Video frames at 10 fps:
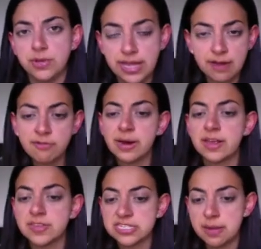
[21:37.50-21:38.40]
get
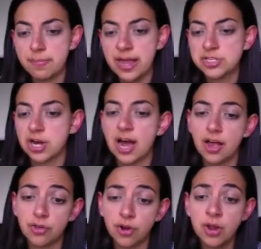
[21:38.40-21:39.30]
everybody on the same page,
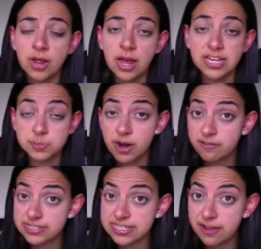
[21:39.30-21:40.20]
either as part
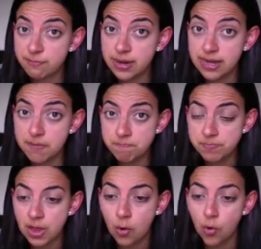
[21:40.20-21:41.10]
of a staff meeting
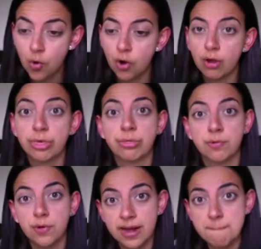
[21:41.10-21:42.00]
or
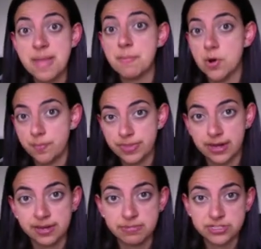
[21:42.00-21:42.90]
through a memo
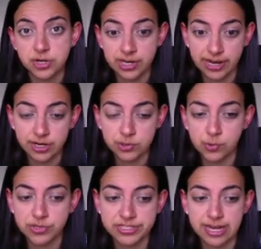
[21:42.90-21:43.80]
that can be circulated
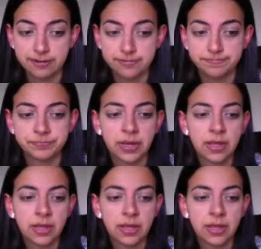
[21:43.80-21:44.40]
to all staff.